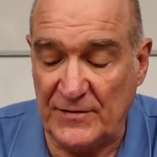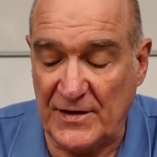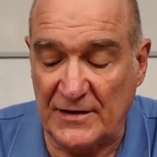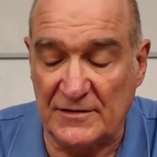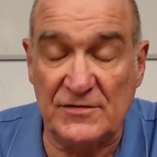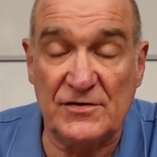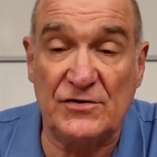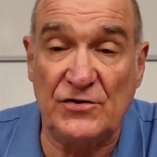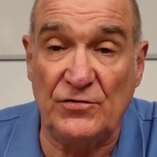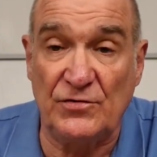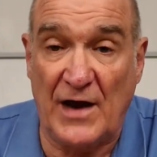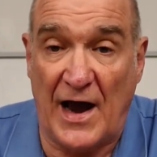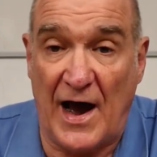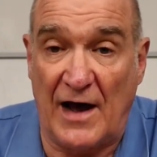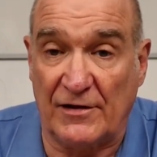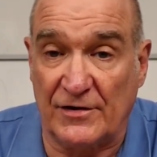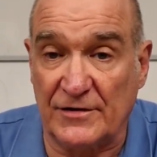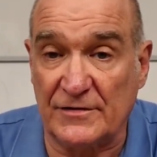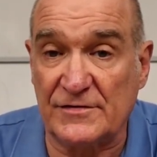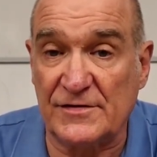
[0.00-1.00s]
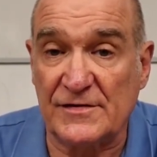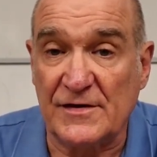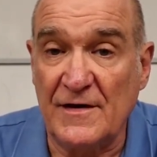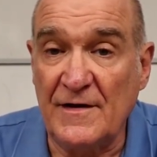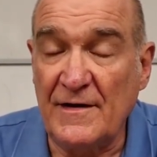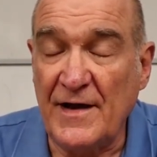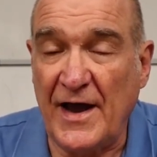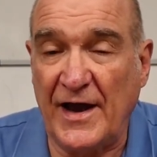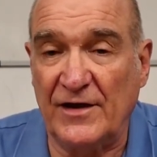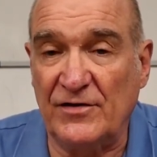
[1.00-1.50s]
It's $2,
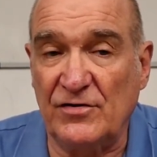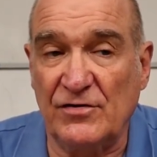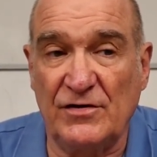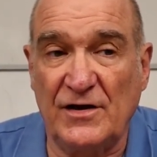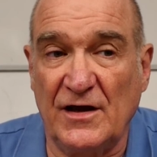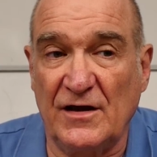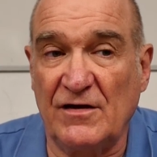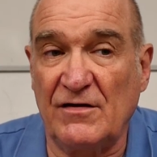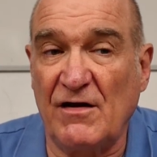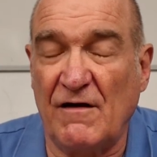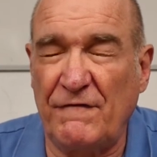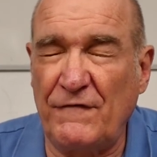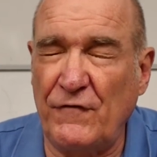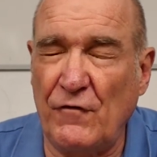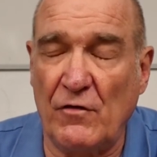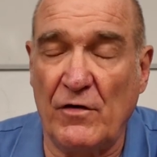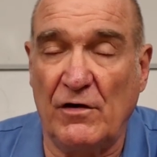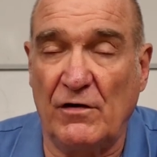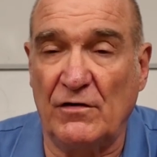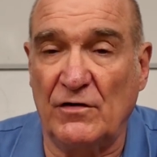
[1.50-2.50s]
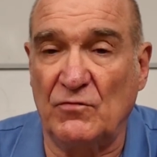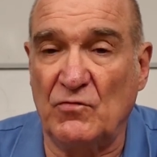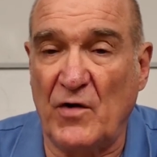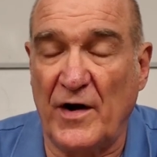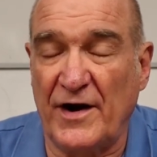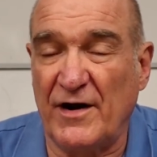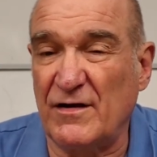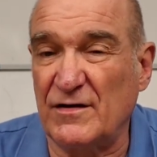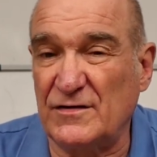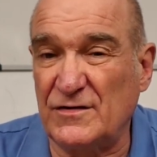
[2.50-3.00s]
and you'll get enough foil and
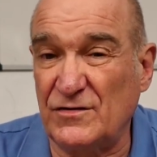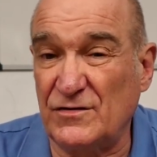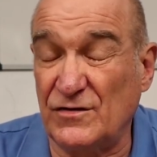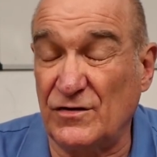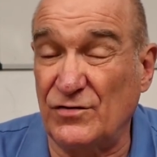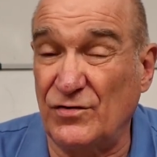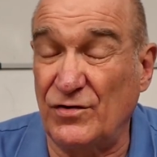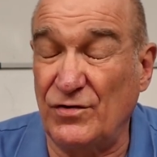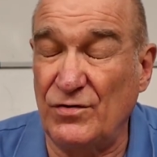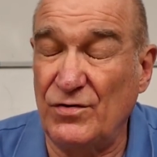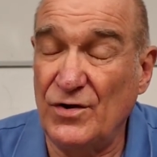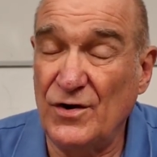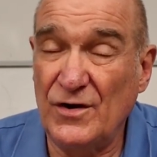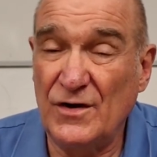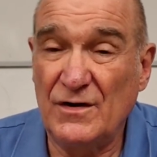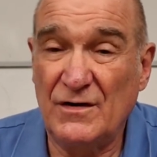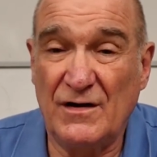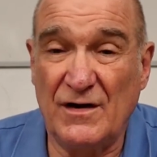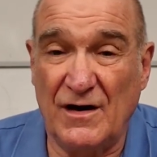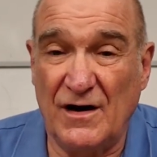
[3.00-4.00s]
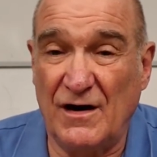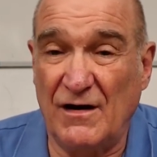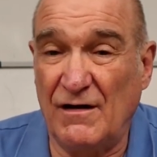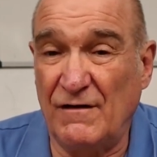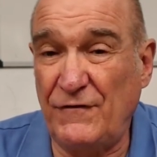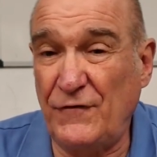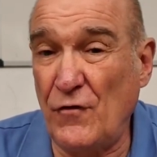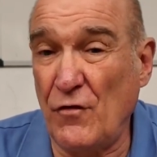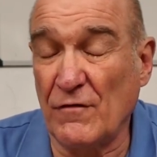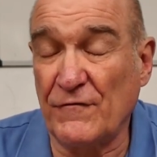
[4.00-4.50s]
wire to do
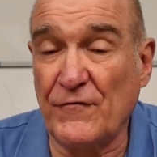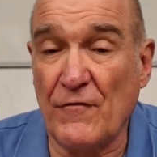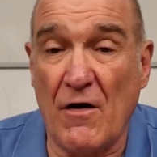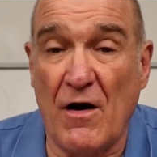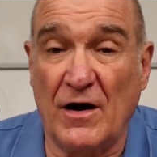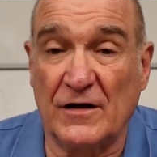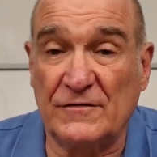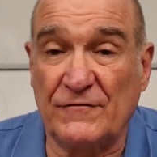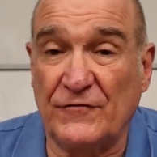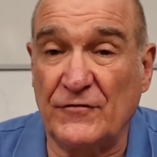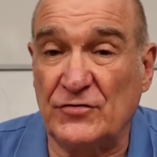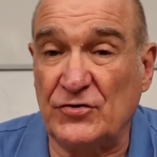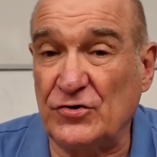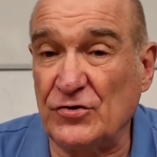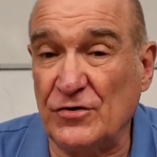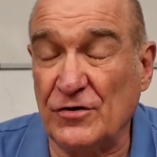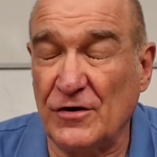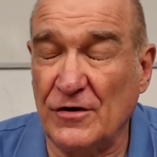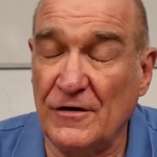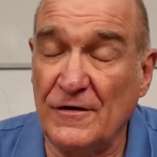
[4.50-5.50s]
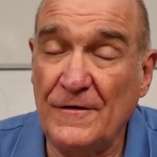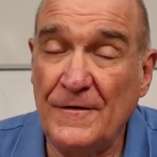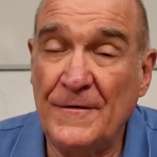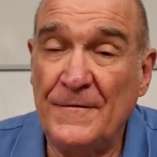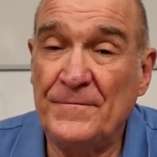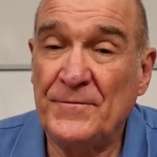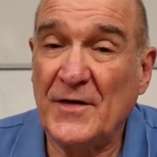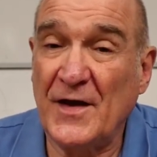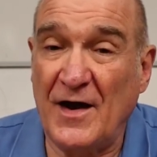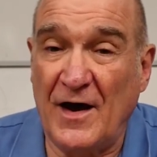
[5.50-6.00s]
4 frogs for sure,
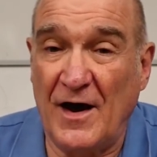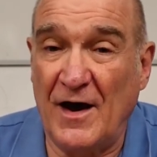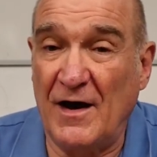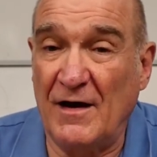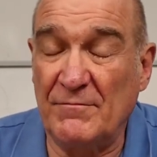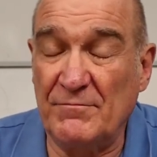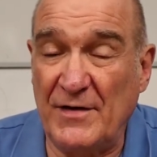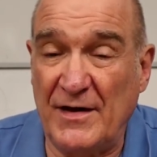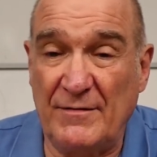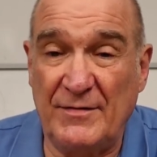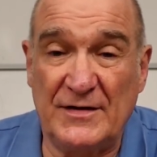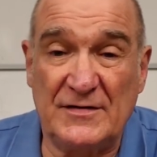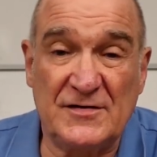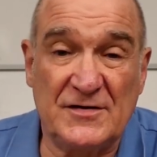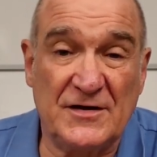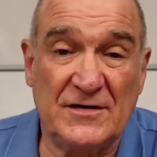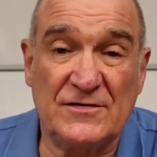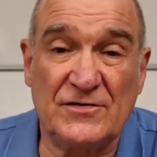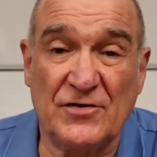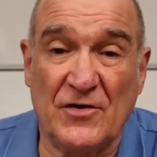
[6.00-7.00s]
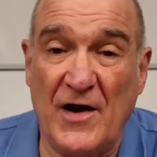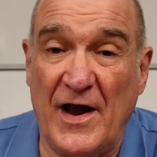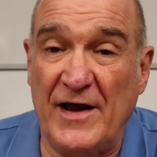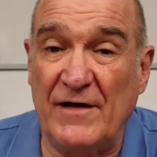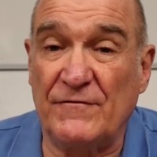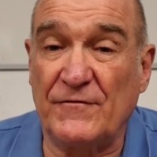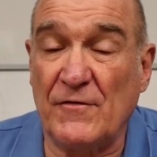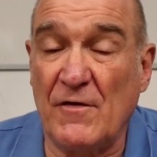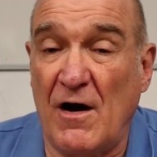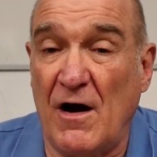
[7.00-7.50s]
maybe 6 or
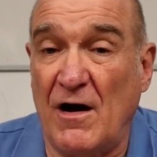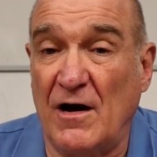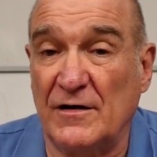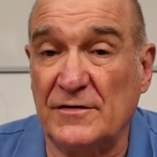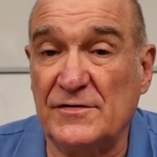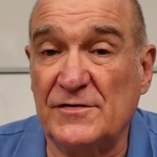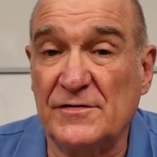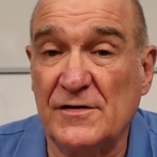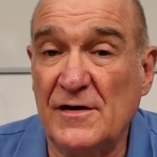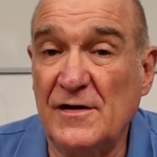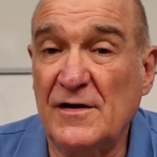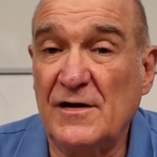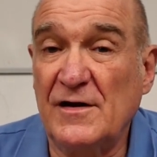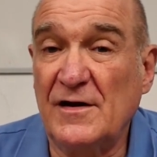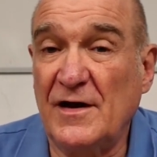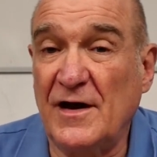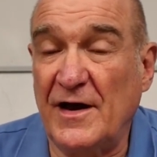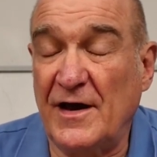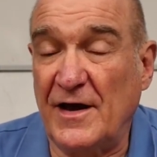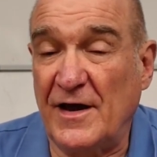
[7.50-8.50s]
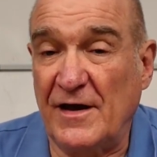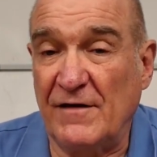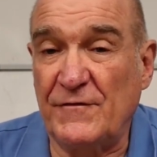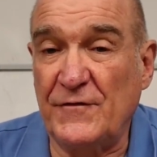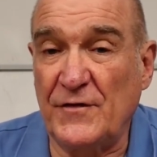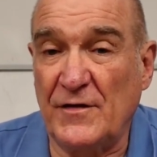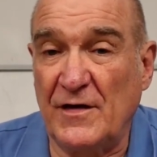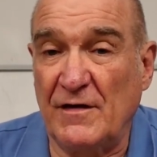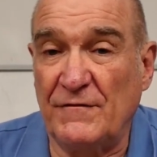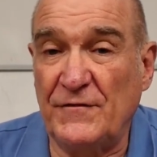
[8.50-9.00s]
8 frogs
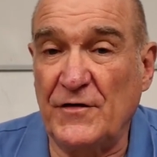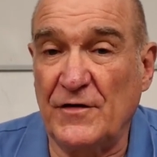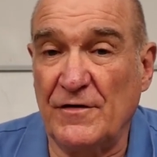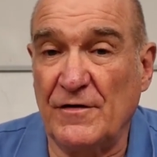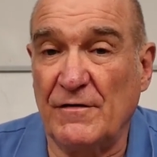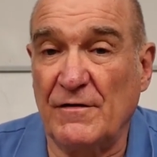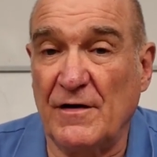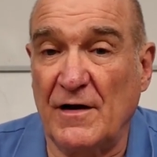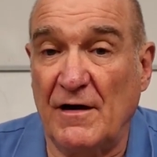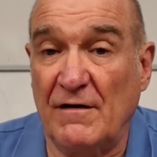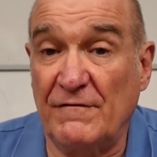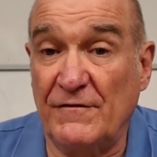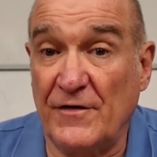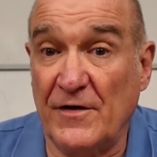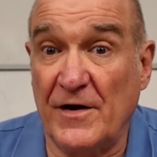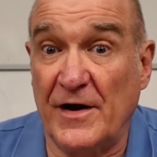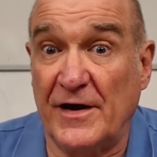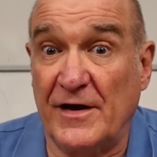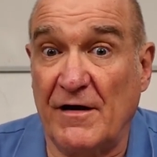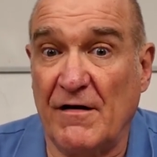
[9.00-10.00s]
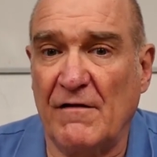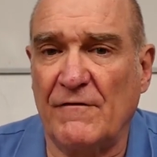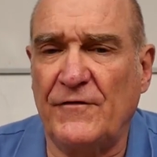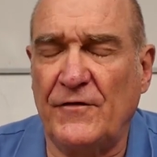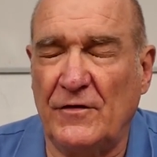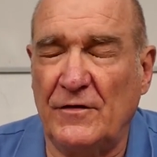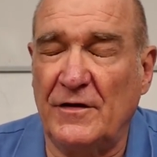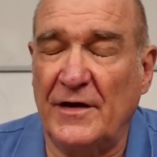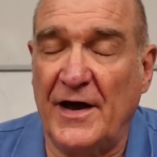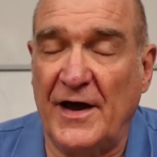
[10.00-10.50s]
if you're very
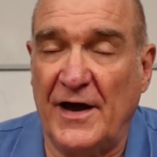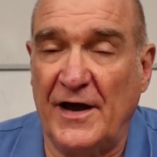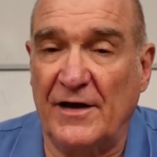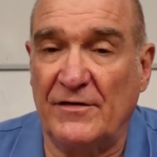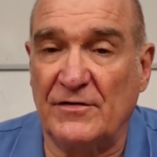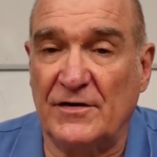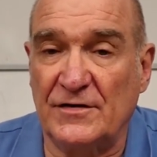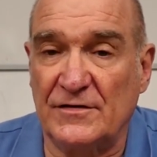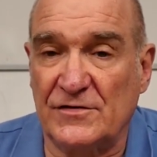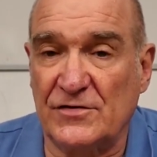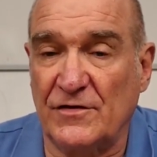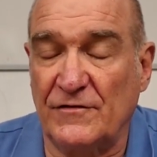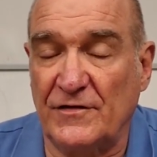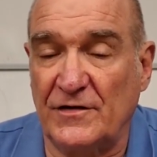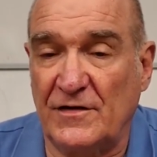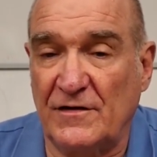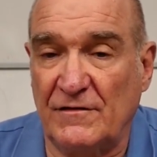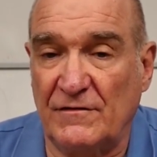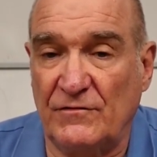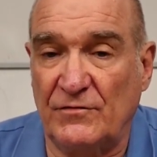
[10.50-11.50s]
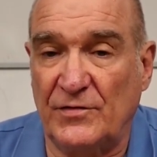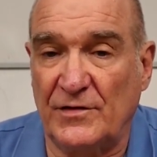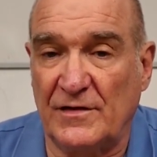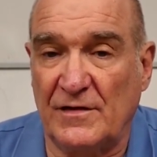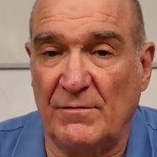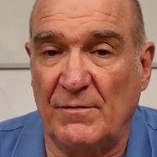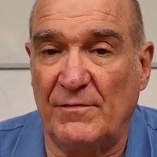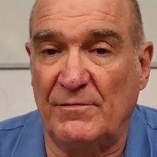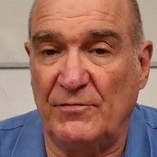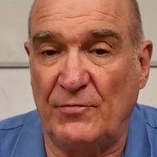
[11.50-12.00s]
careful and conservative with
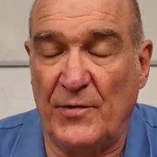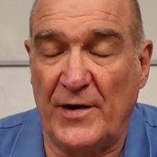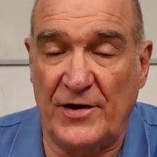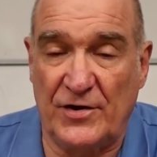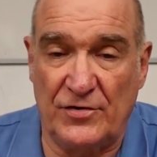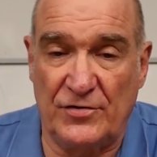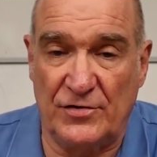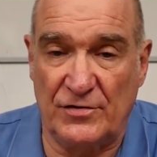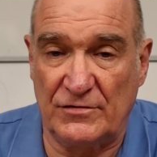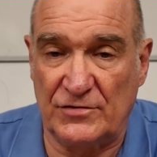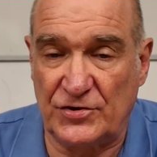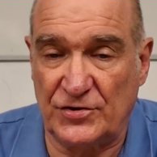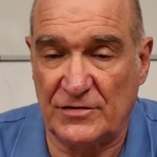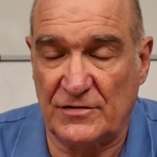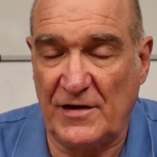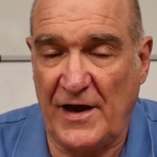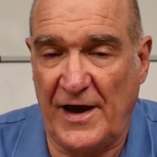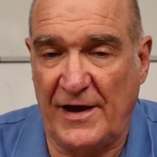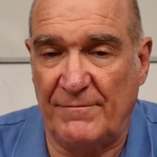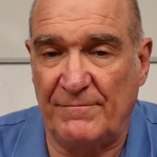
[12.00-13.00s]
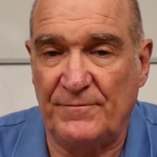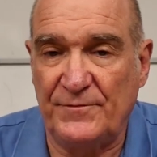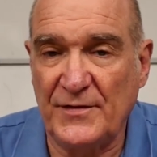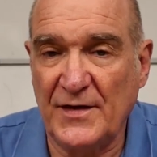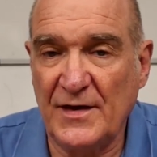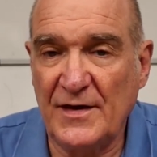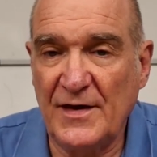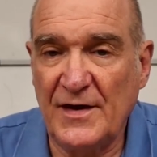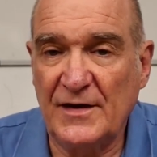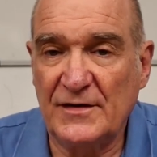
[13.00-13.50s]
the way you use your tape.
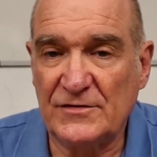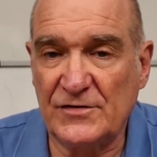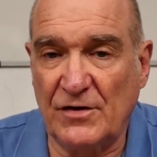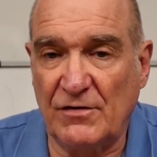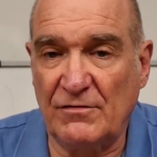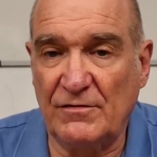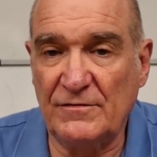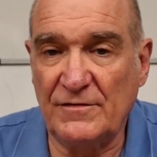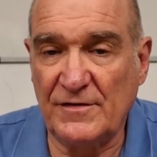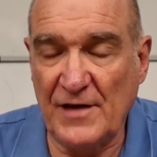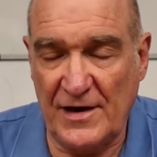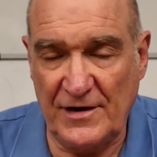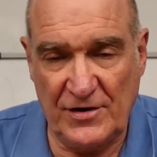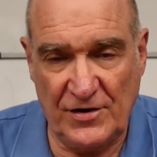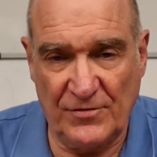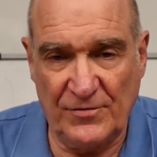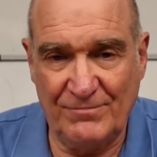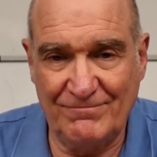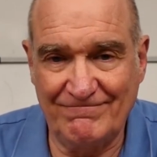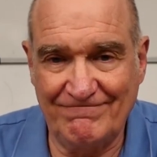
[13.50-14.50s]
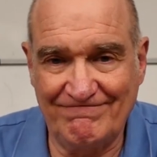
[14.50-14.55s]
So thank you.